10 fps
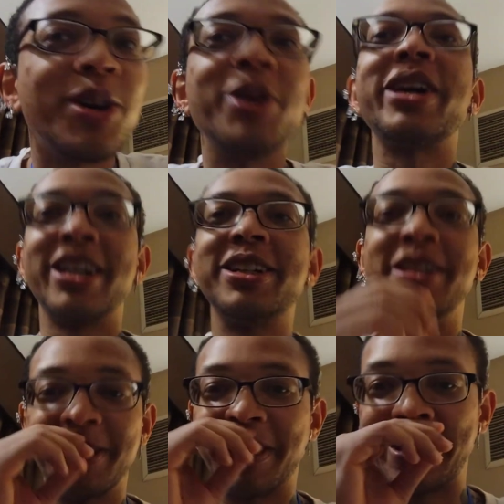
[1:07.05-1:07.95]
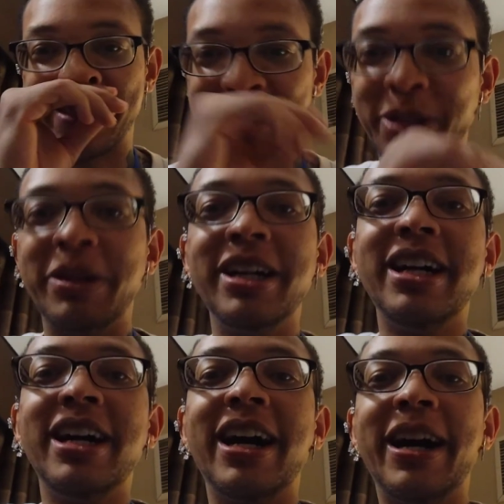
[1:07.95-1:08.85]
Okay, good. All right. So,
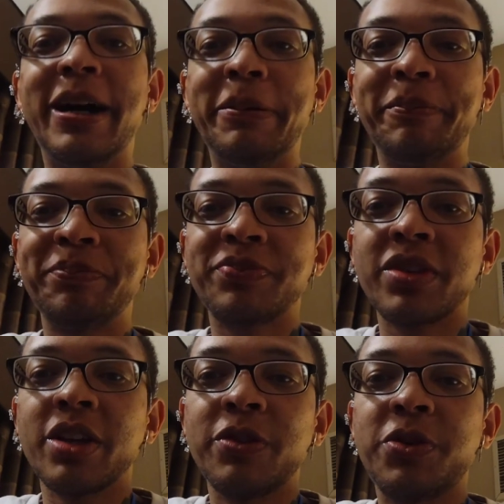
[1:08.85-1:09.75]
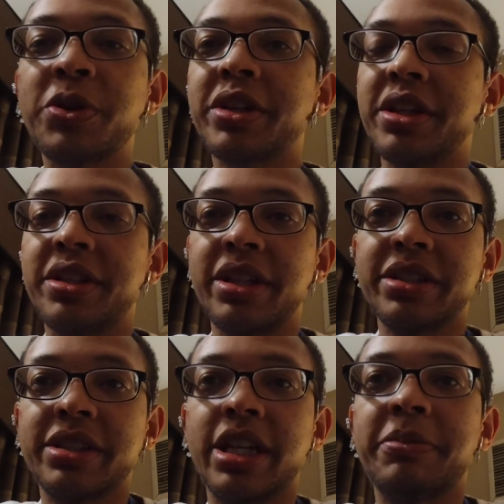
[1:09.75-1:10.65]
um, 4 key
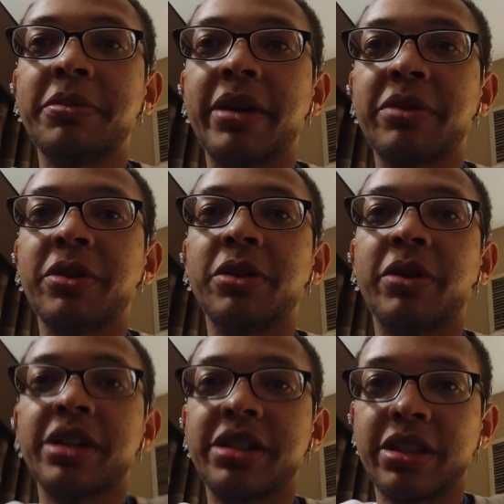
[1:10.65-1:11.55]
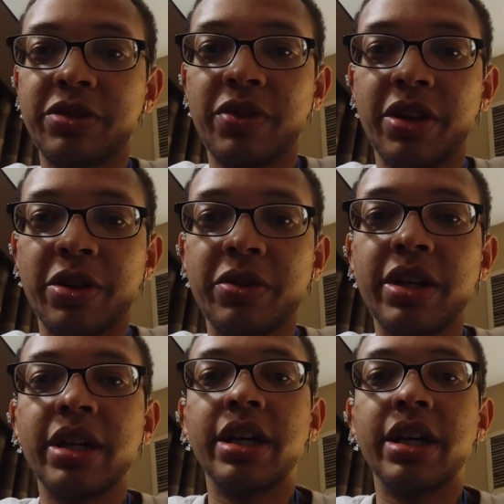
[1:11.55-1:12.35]
things to keep in mind while watching this video.